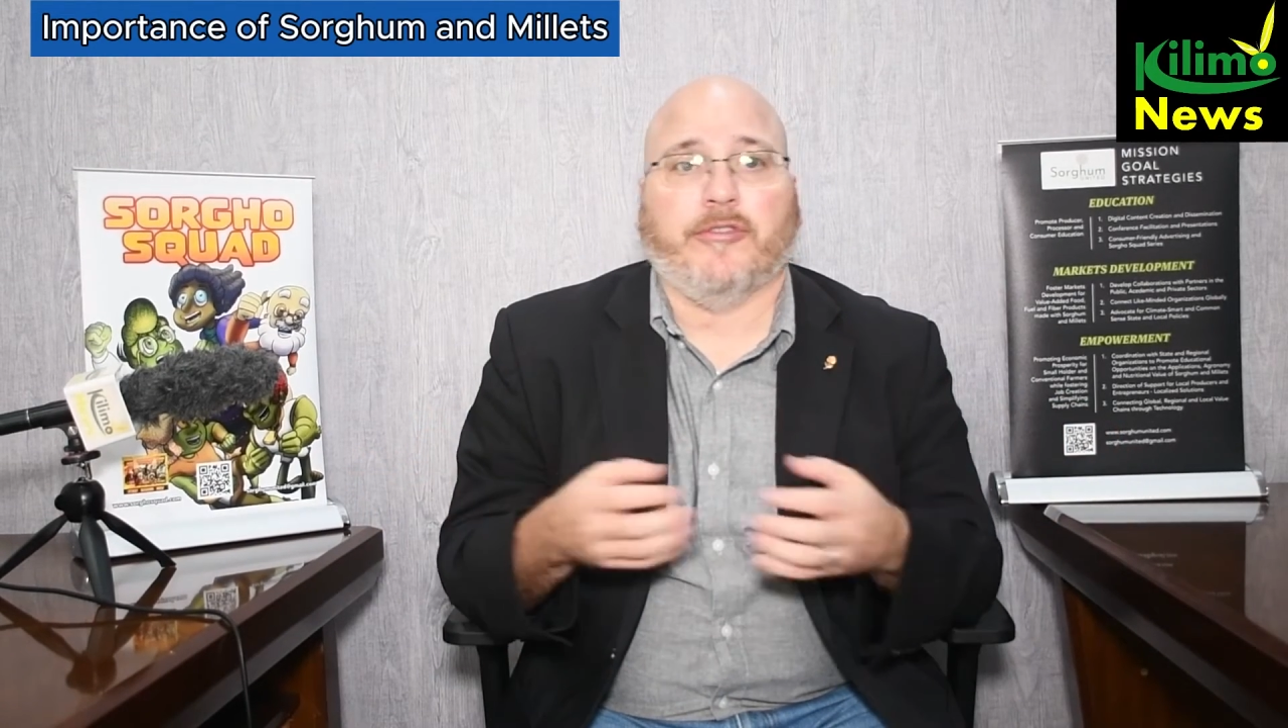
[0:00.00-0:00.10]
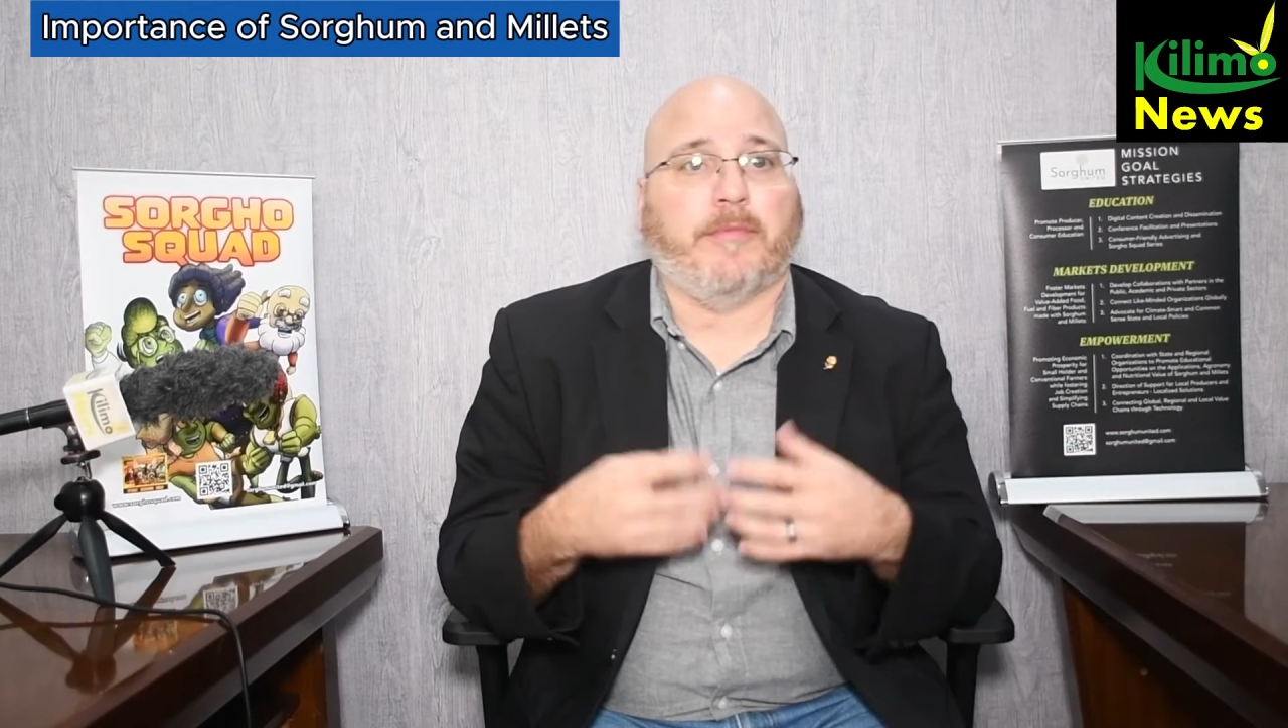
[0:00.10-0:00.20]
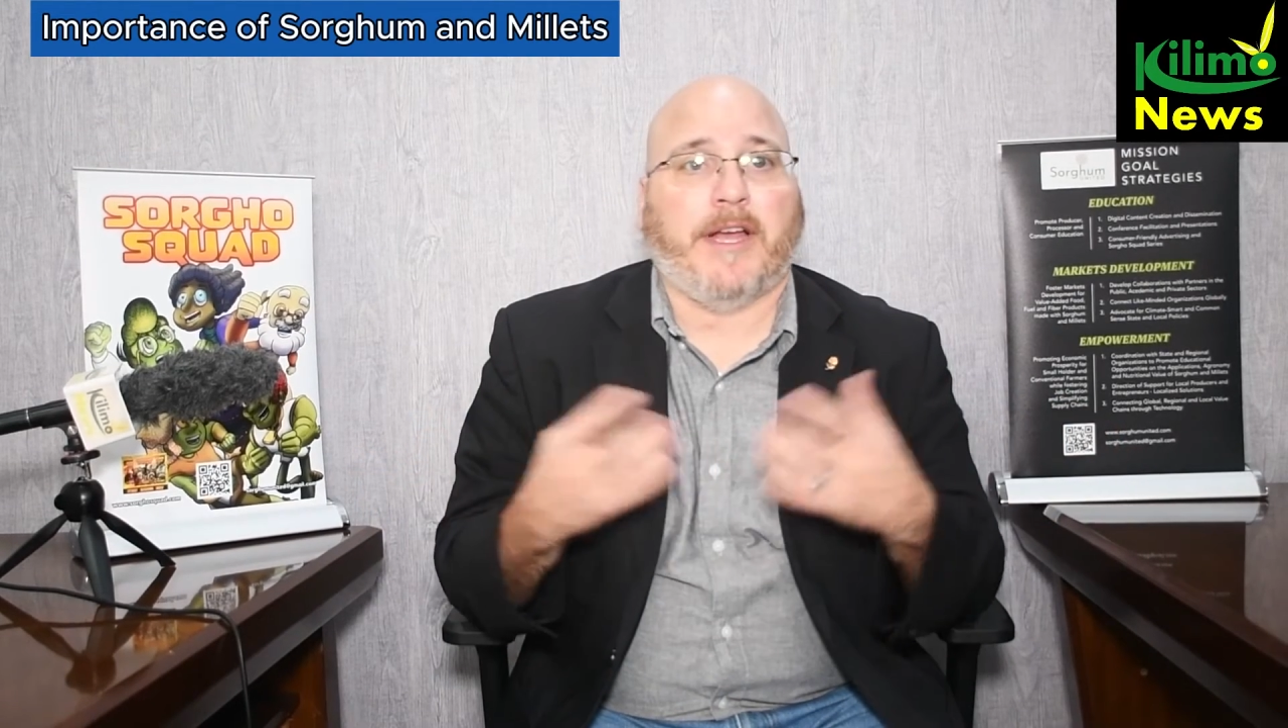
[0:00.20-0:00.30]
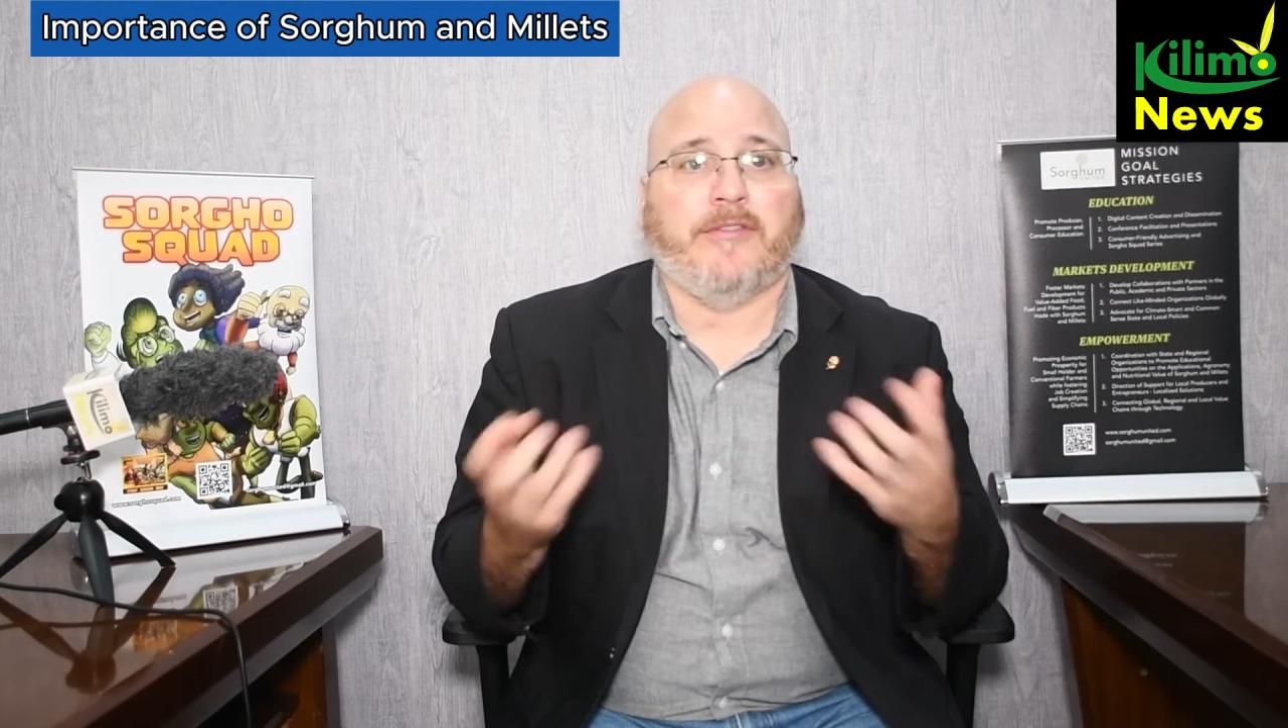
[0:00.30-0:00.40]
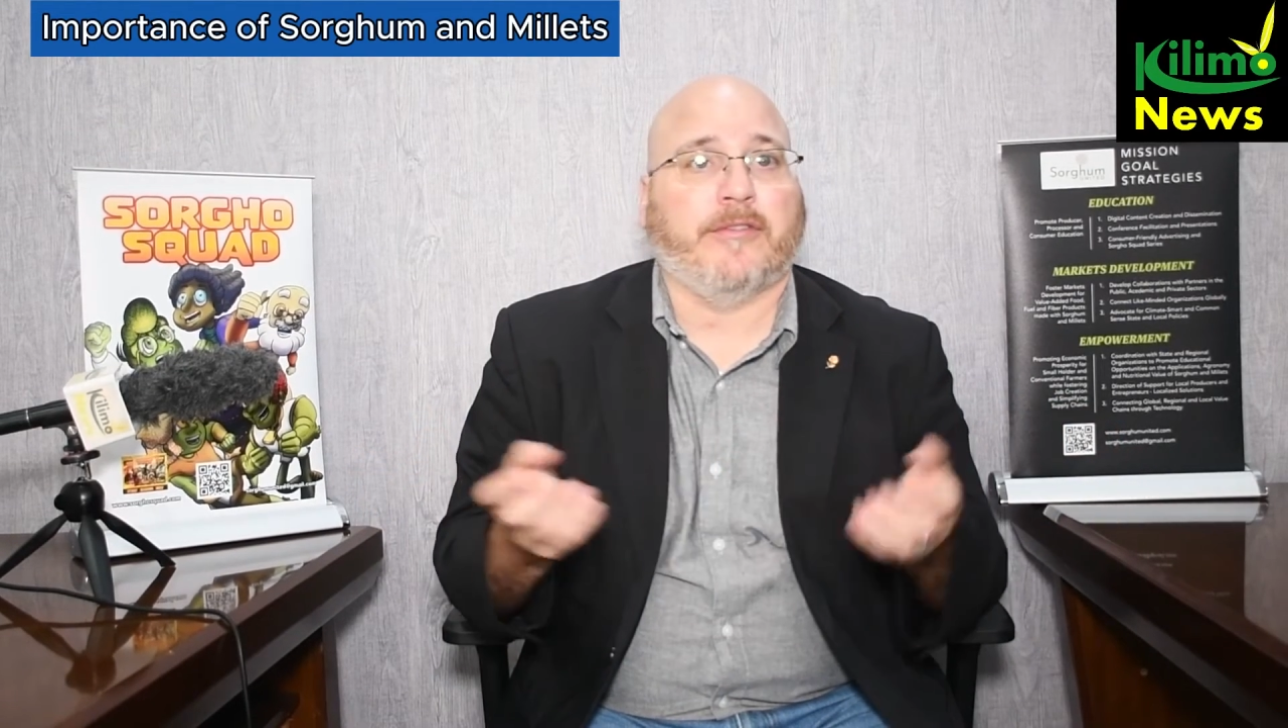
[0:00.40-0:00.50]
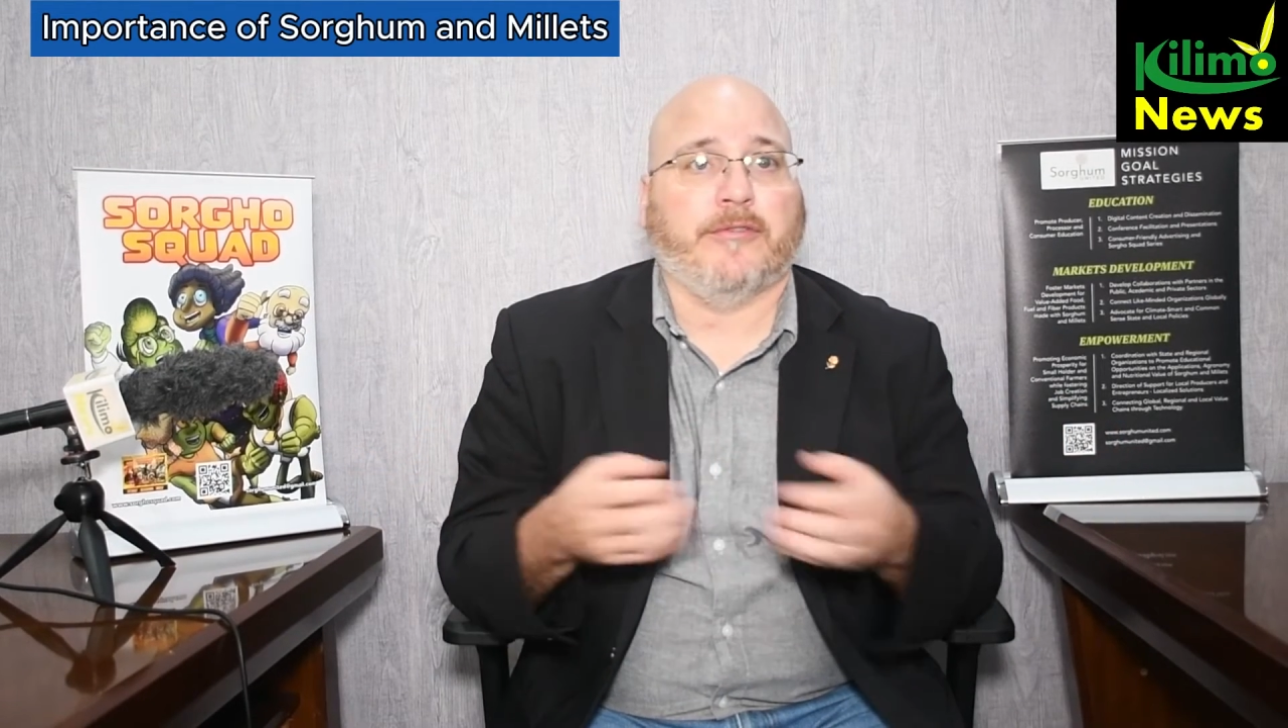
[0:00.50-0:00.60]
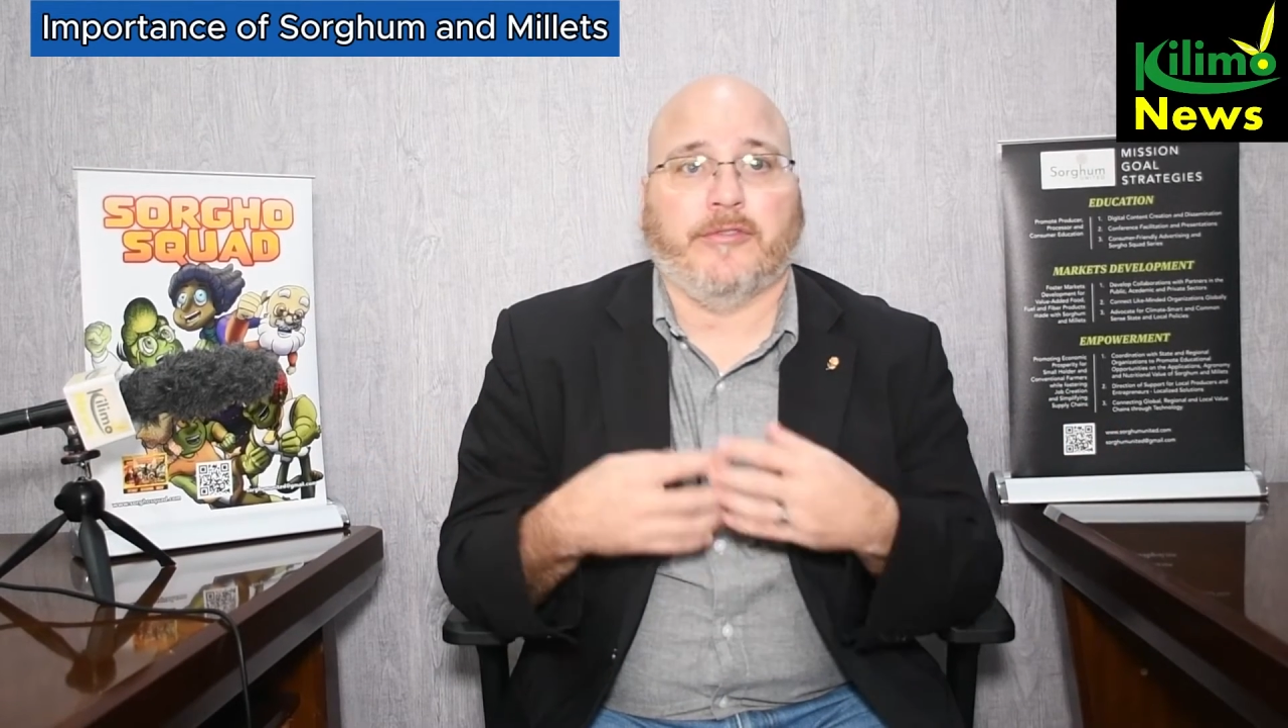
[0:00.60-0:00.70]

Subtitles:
your bicycles,